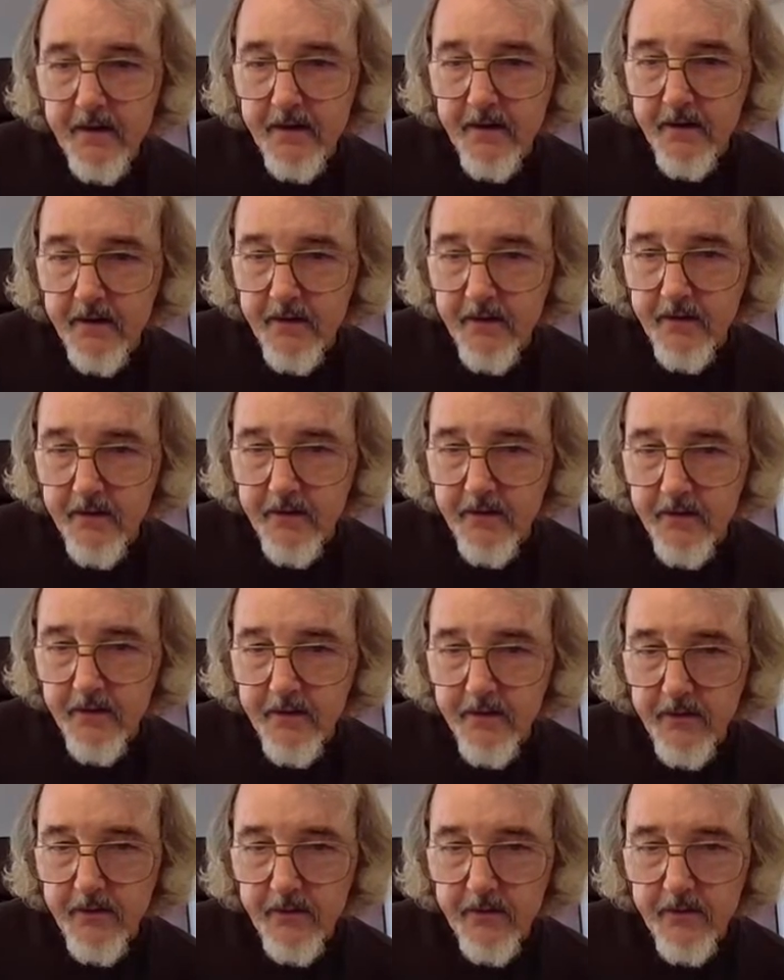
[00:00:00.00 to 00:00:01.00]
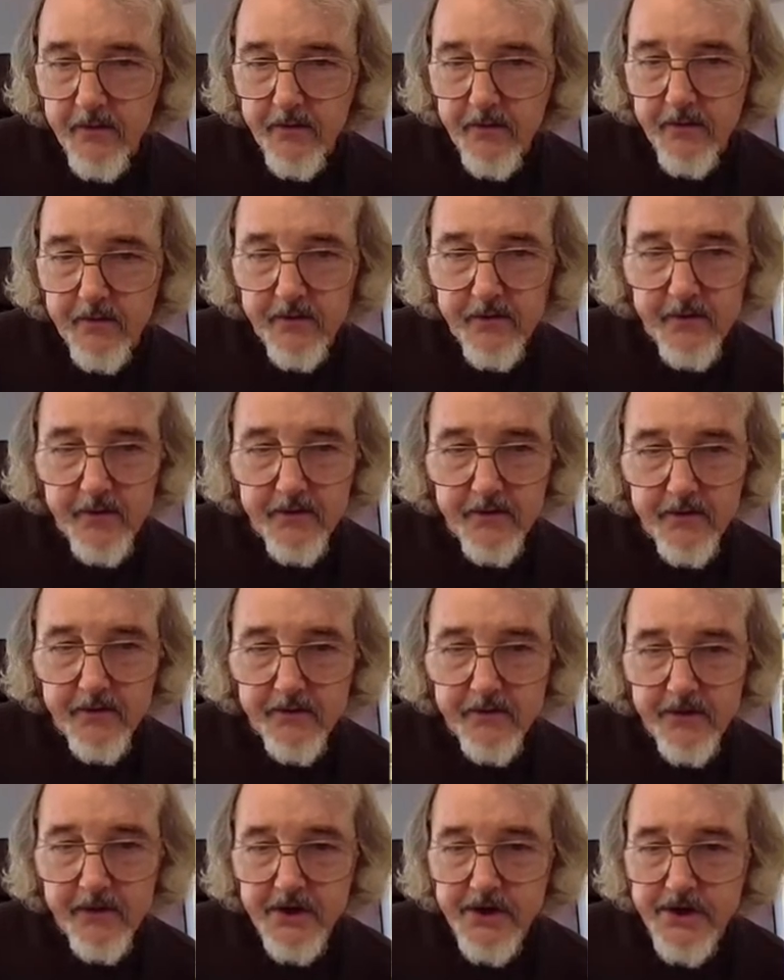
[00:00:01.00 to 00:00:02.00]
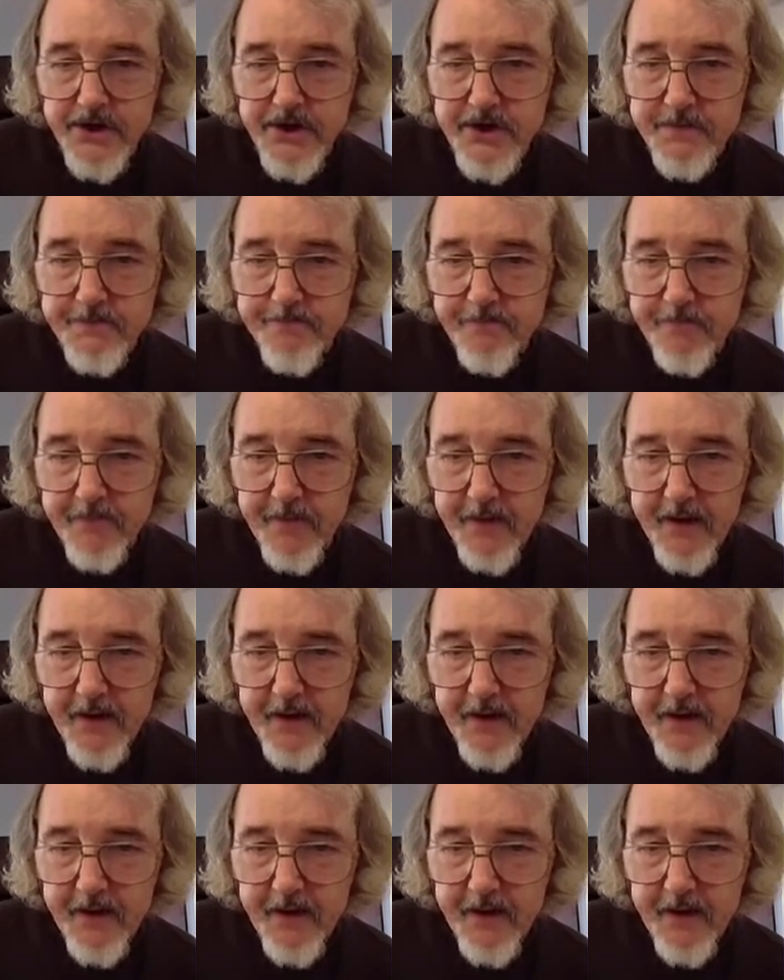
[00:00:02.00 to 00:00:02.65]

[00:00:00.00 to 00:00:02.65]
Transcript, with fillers: uh, there's the village.